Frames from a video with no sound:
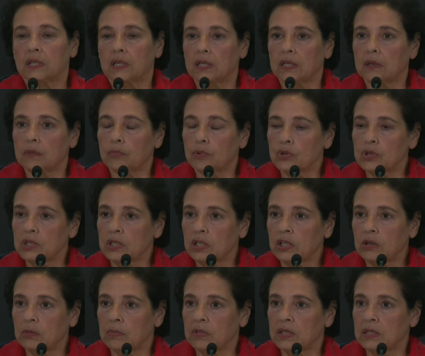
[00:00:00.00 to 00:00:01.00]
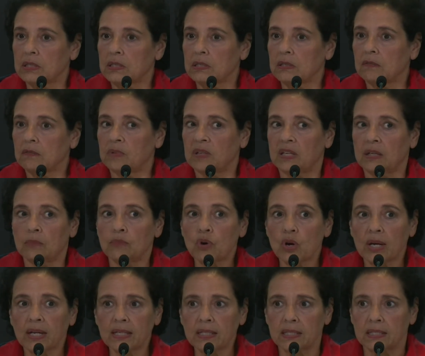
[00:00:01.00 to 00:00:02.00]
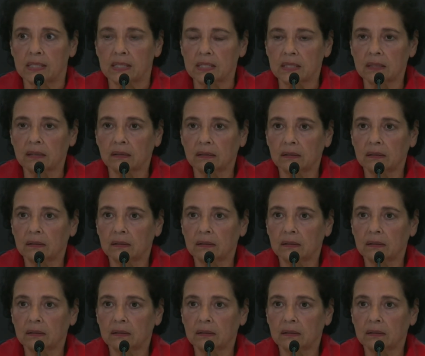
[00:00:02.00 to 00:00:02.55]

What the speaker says: to get in predicaments of being pregnant.